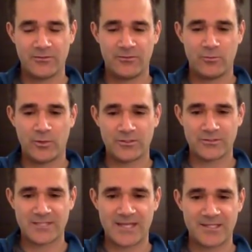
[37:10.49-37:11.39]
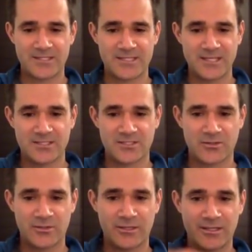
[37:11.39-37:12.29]
what you'll tend to see is
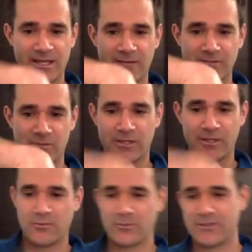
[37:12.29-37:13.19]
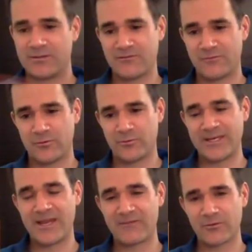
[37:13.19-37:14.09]
during the downswing, the foot would
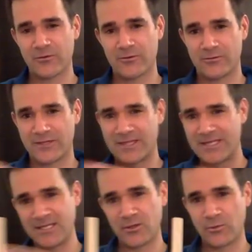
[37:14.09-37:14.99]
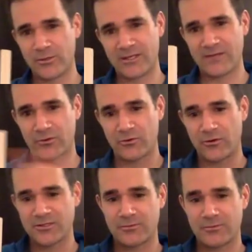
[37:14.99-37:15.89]
never, like the heel would never
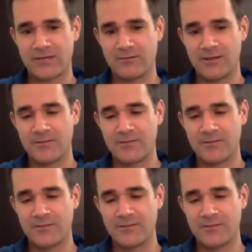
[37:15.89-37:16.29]
cross through that line.